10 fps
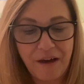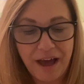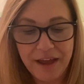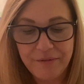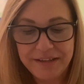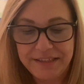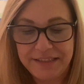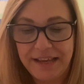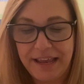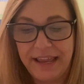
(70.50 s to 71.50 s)
I would
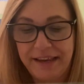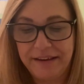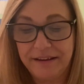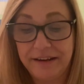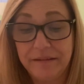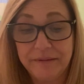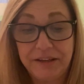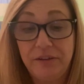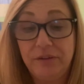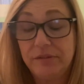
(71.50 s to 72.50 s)
say, and I'm
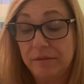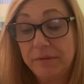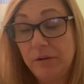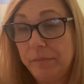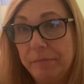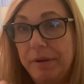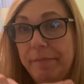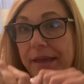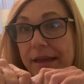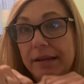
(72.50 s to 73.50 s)
going to use, I'm going to open my
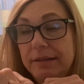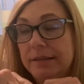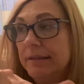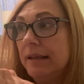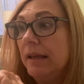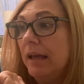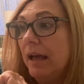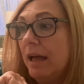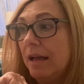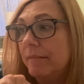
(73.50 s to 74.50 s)
bag because
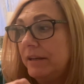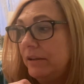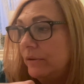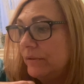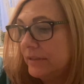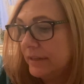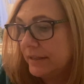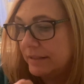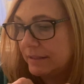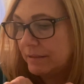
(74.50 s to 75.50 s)
I'm going to use
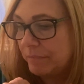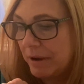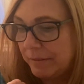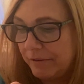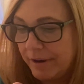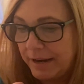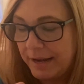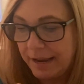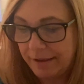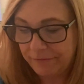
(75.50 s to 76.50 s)
this probably
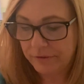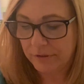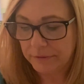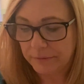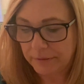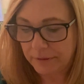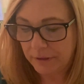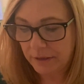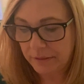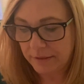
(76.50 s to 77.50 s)
right after
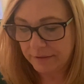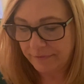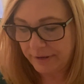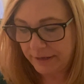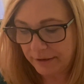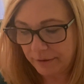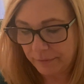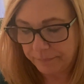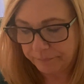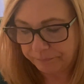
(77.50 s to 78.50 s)
this video
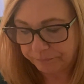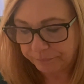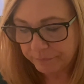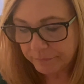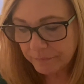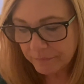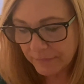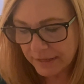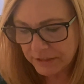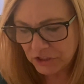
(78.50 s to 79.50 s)

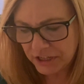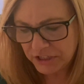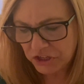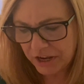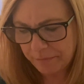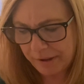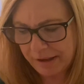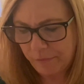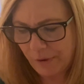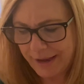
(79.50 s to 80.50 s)
and change out
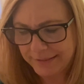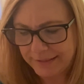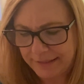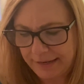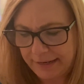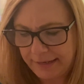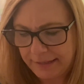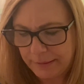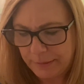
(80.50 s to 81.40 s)
my wax tonight.